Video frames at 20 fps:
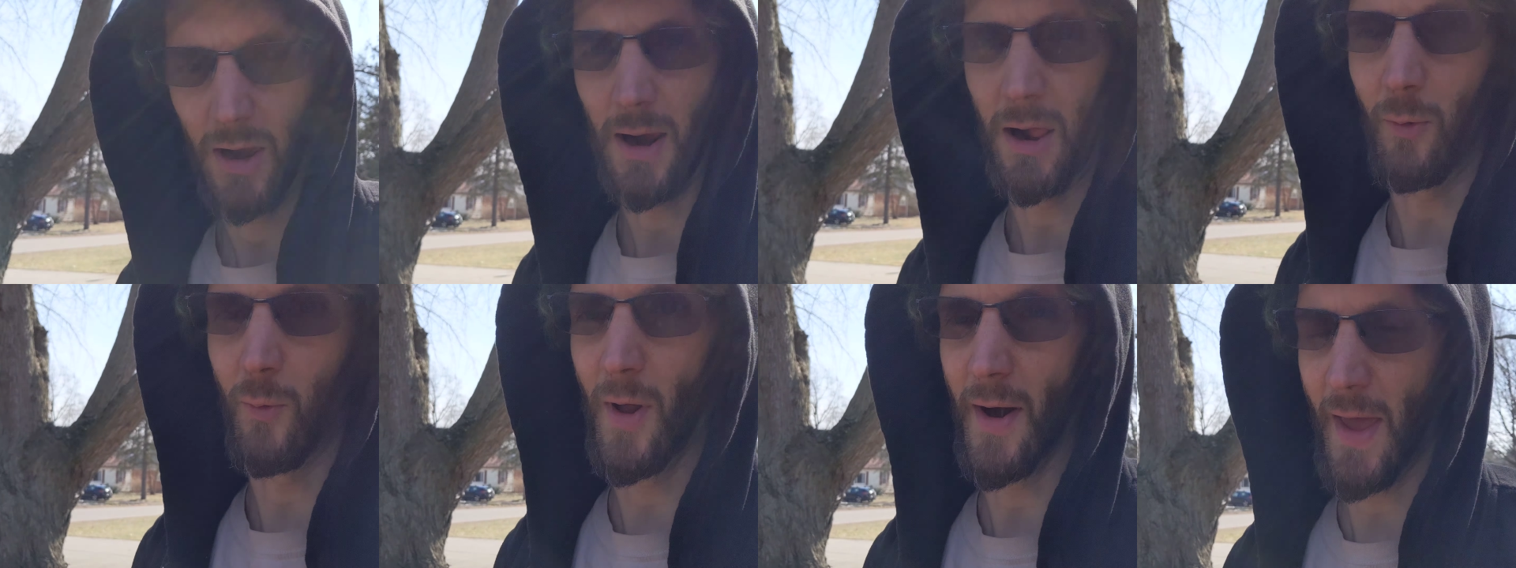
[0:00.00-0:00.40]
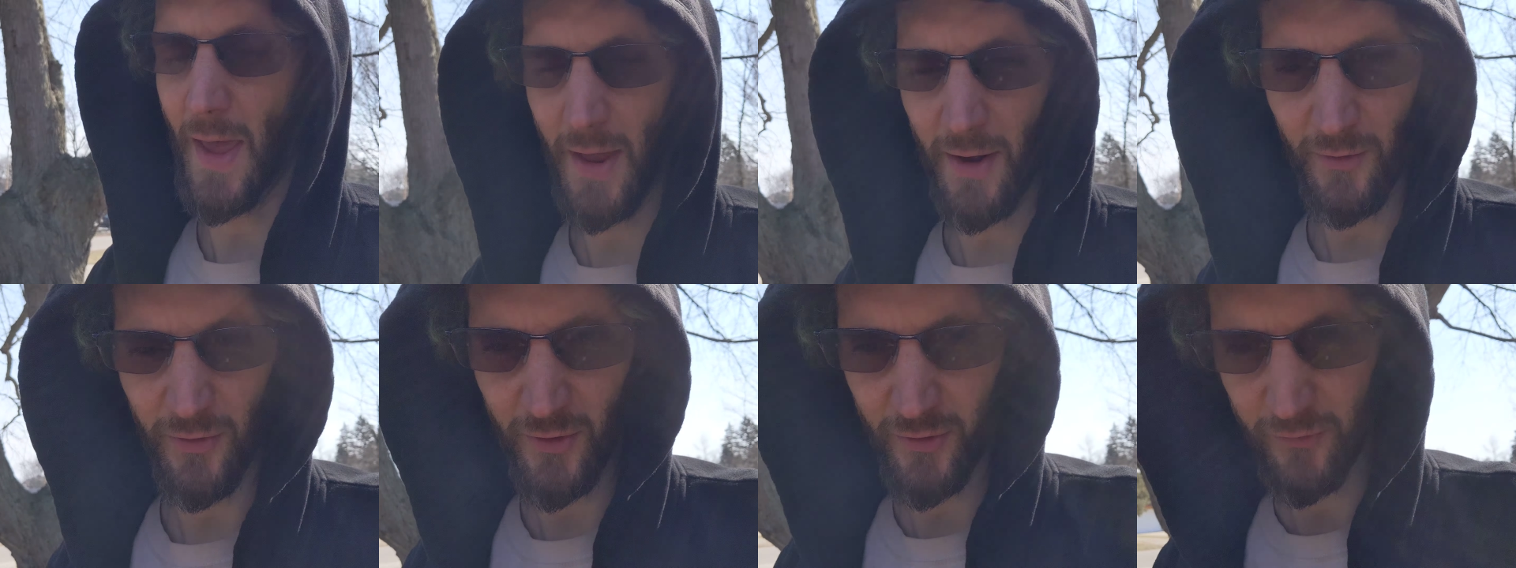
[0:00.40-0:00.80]
I want to
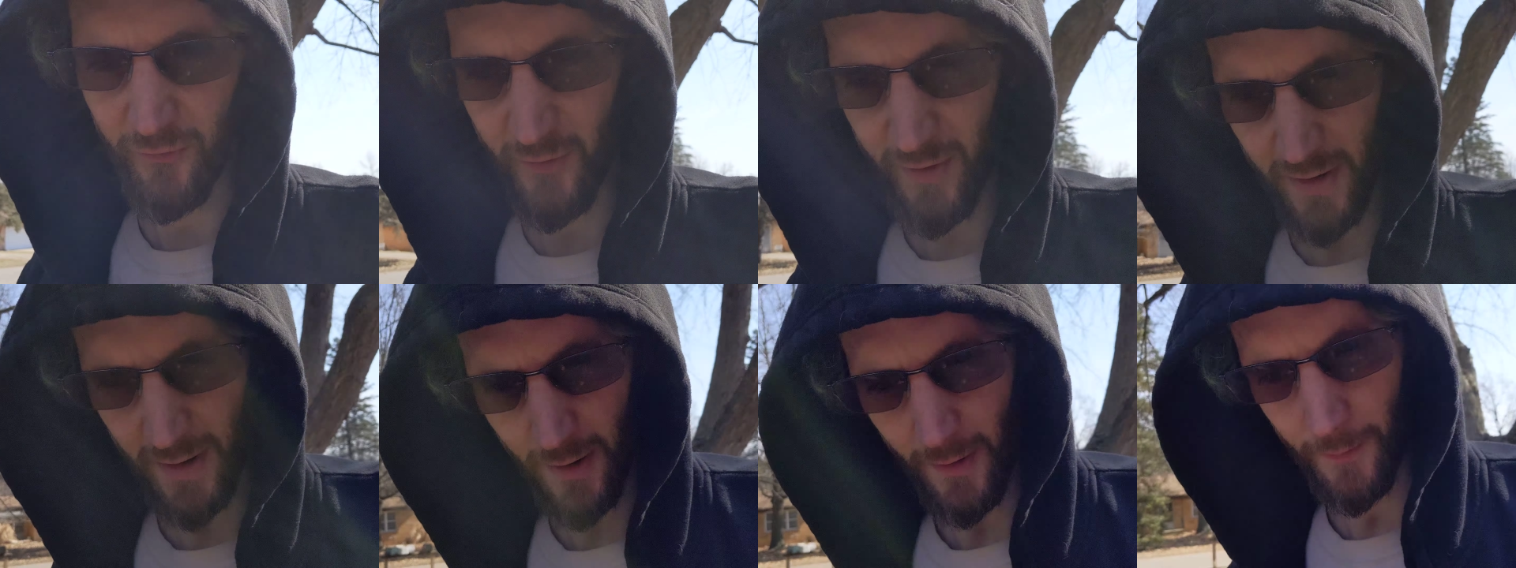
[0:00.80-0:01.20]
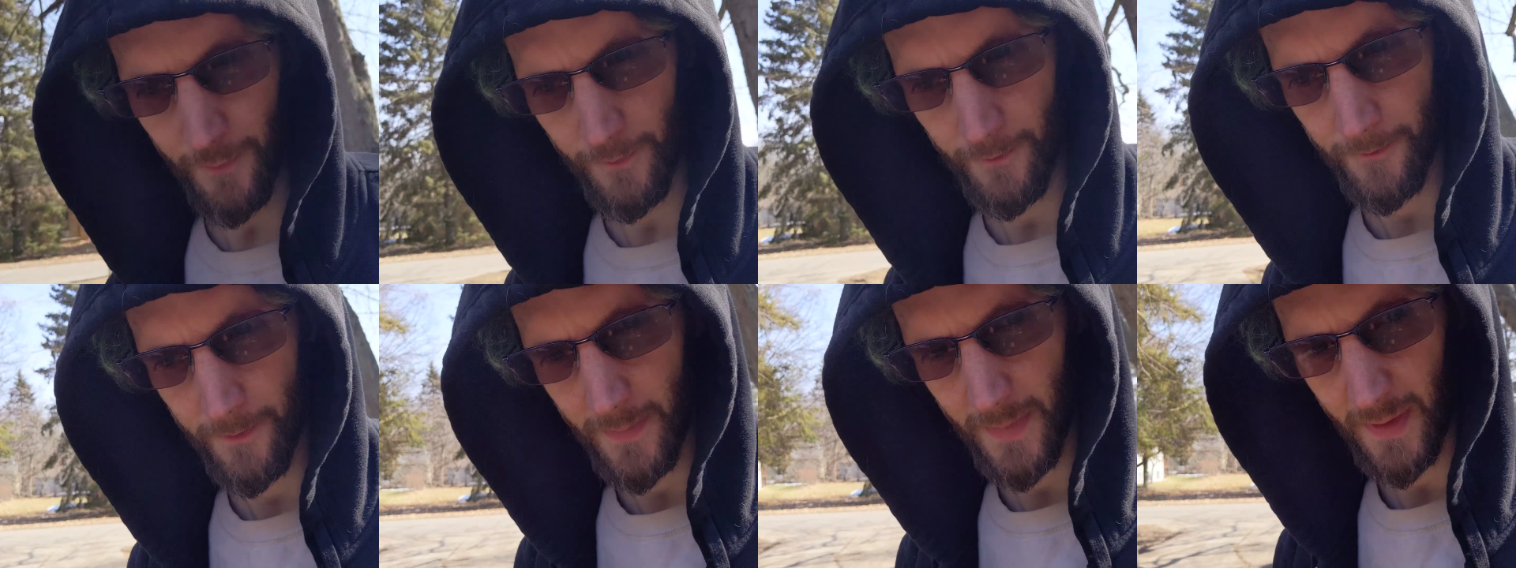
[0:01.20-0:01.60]
edit this video,
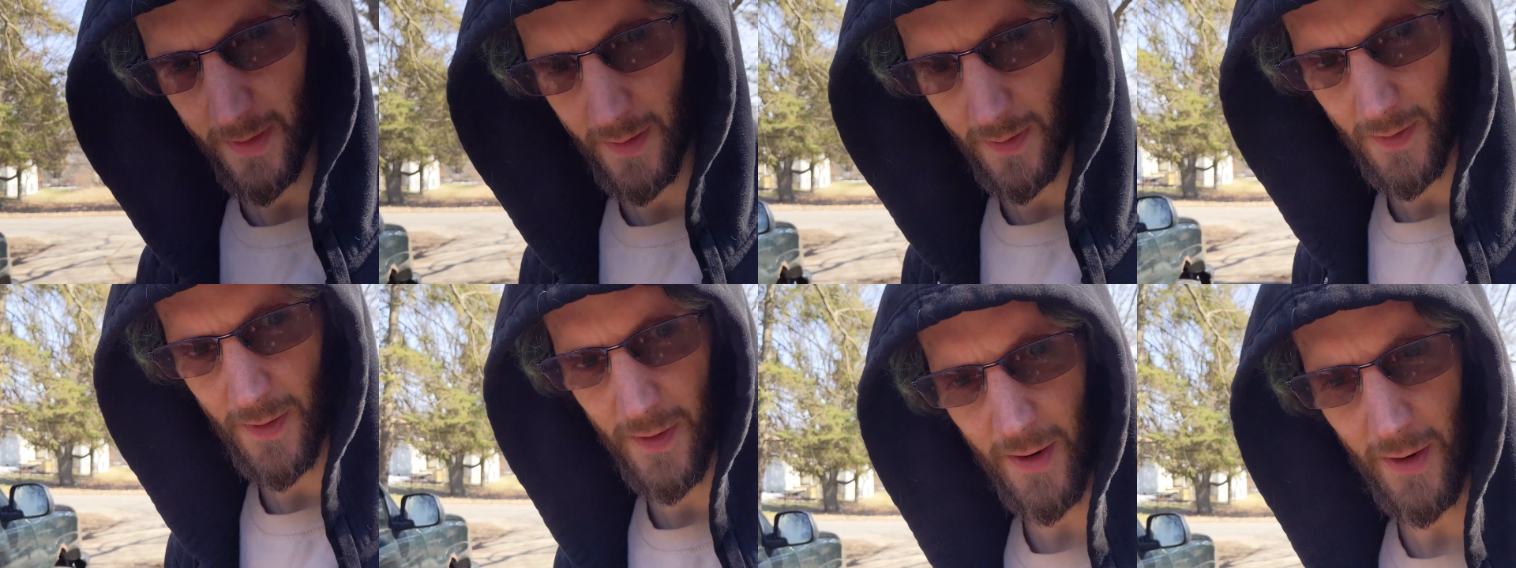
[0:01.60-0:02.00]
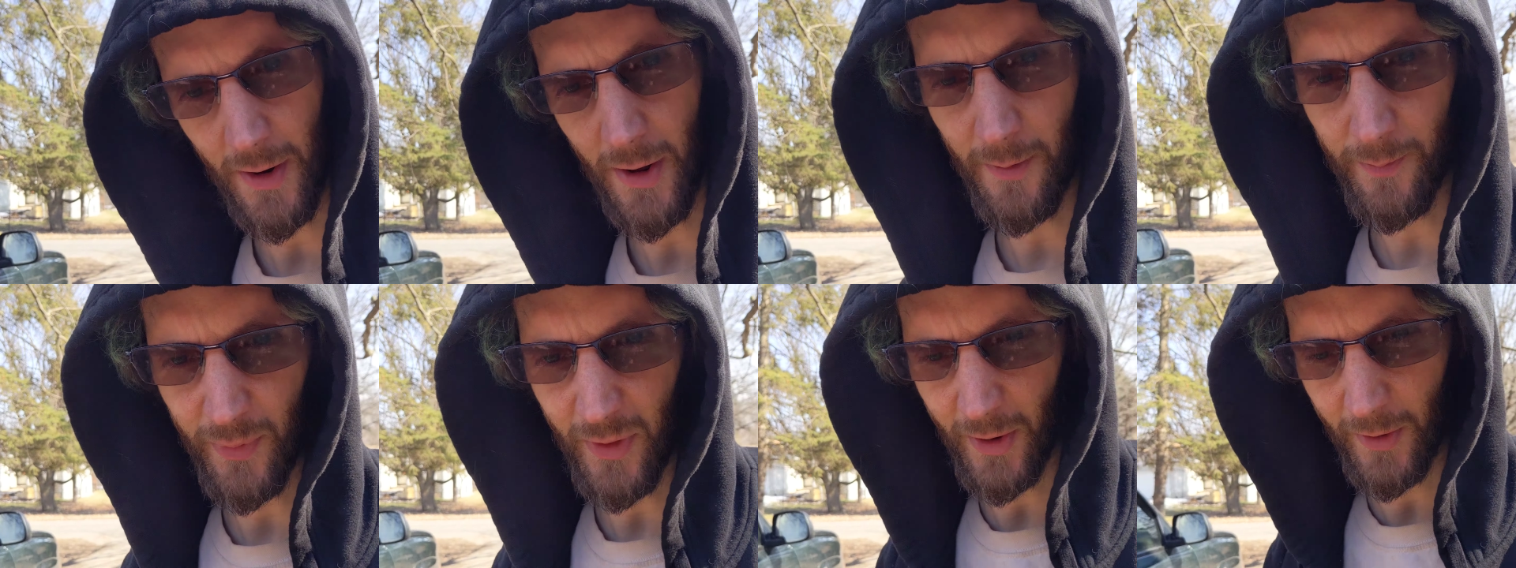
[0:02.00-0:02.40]
get
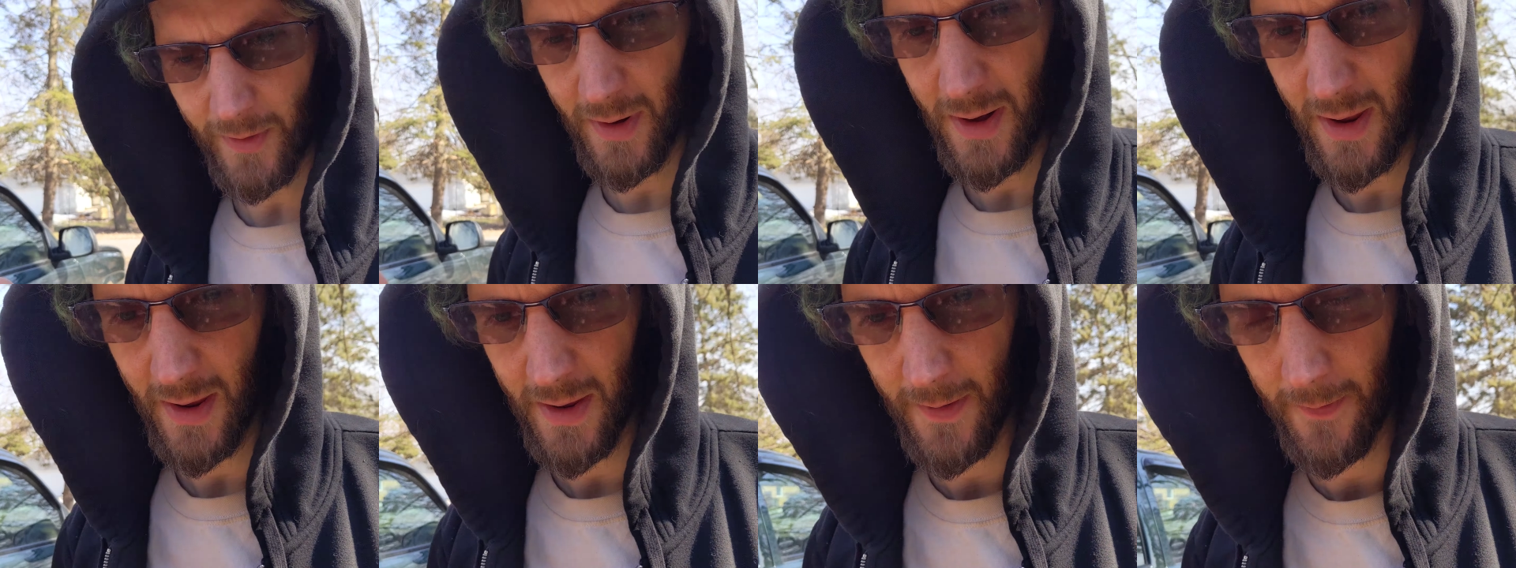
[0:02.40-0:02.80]
uploaded,